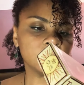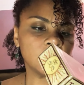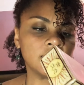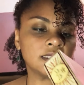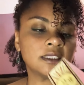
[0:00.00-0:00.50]

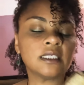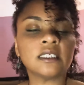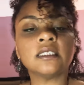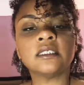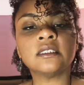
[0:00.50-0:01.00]
It's
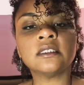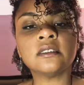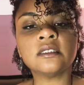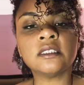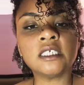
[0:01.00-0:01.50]
the
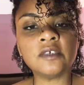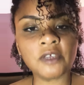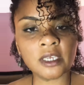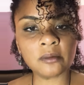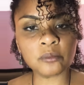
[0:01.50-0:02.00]

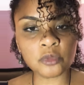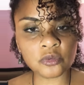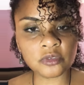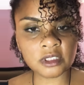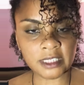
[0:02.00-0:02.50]
Deviant
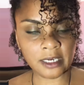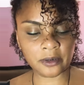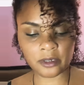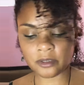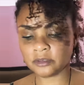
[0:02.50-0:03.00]
Moon
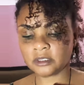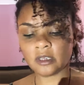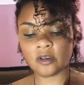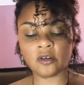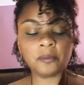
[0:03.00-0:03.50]
Tarot.
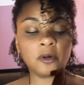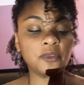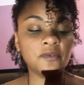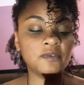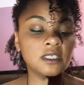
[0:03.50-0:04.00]
So both
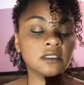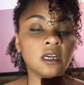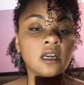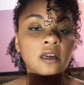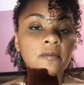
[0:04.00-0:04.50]
of these
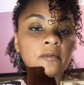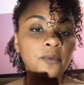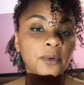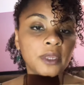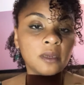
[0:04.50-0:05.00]
are
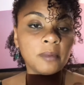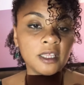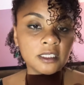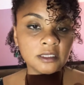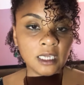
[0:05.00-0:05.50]
created by
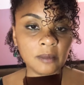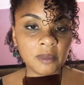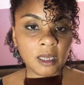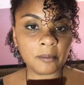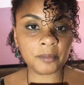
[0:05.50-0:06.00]
the same
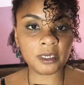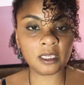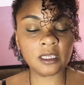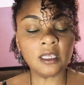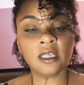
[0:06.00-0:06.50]

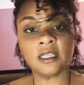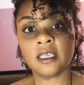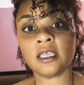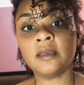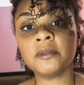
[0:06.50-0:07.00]
company. The
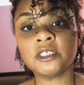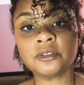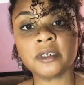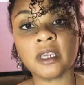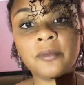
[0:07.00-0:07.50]

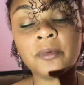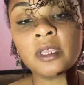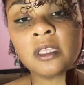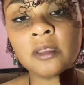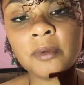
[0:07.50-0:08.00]
imagery I
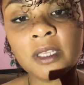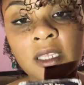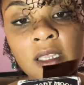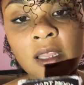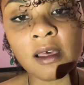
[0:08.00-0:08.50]
really, really
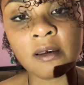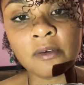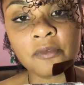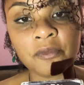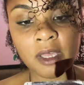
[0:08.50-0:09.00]

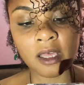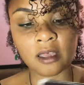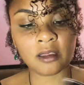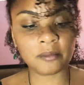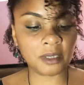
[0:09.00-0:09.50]
love
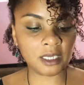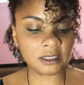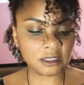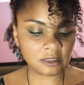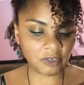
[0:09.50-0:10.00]
because
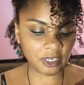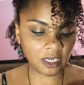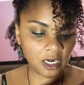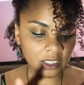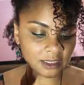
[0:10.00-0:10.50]
it's very
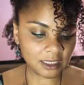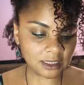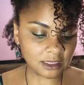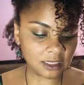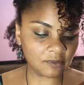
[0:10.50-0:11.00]

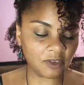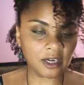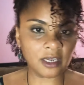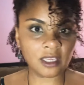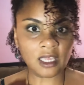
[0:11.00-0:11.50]
artistic,
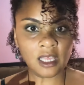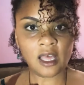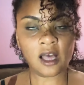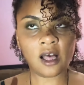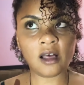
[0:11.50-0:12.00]
very
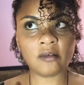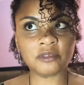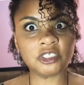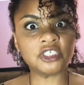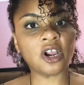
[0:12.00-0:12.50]

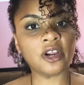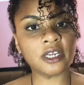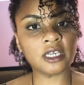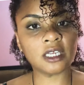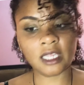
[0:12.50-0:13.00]

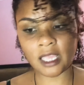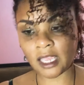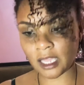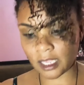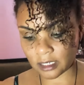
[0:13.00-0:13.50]
dark,
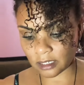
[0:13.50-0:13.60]
and